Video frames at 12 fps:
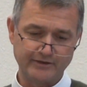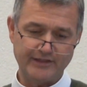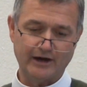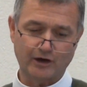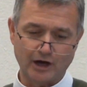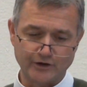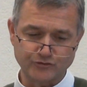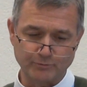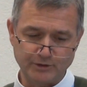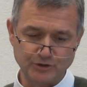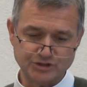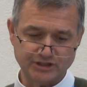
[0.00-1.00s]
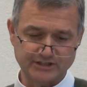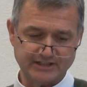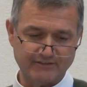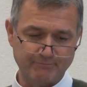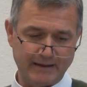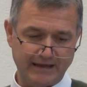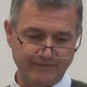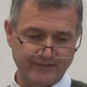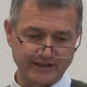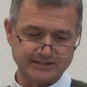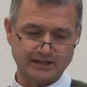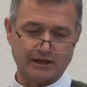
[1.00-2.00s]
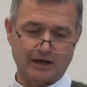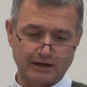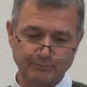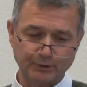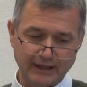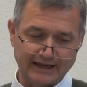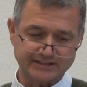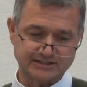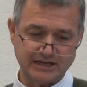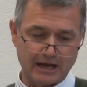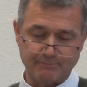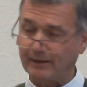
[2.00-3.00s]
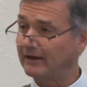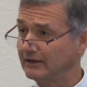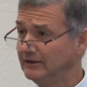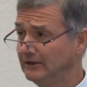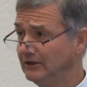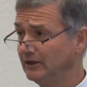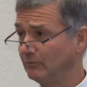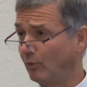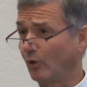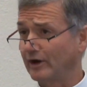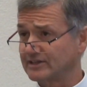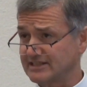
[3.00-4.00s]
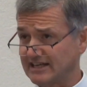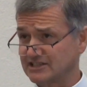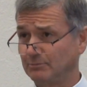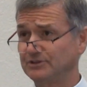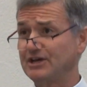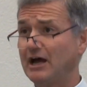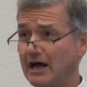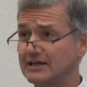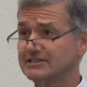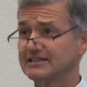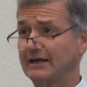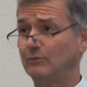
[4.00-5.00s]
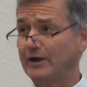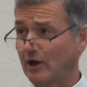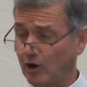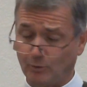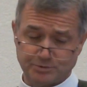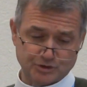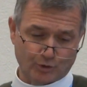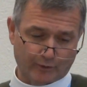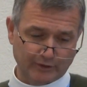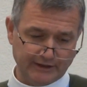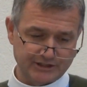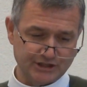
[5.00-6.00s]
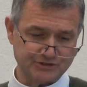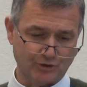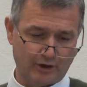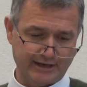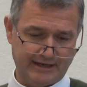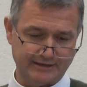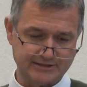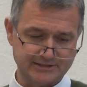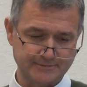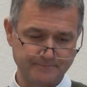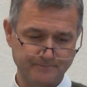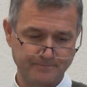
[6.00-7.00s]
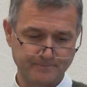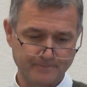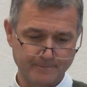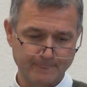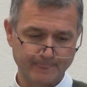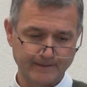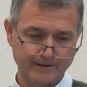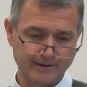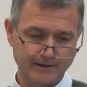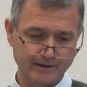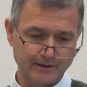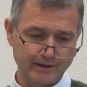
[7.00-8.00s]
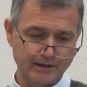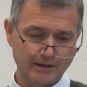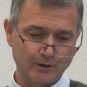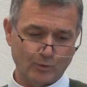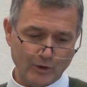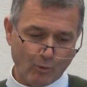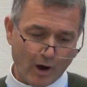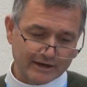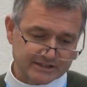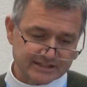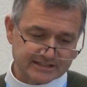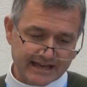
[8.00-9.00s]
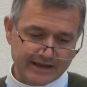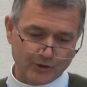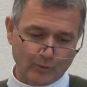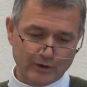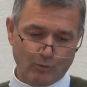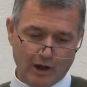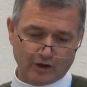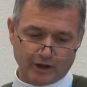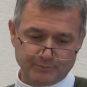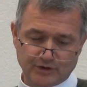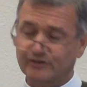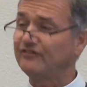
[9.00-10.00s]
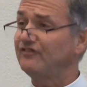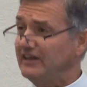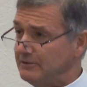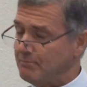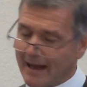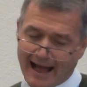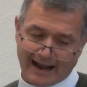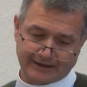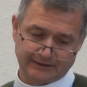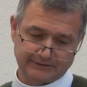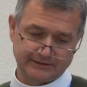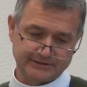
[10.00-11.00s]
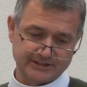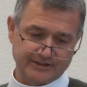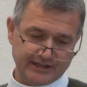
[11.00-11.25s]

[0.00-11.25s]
Their contributions have made this complex topic more accessible to us, and we hope to a religious audience. We want to say that we welcome your feedback to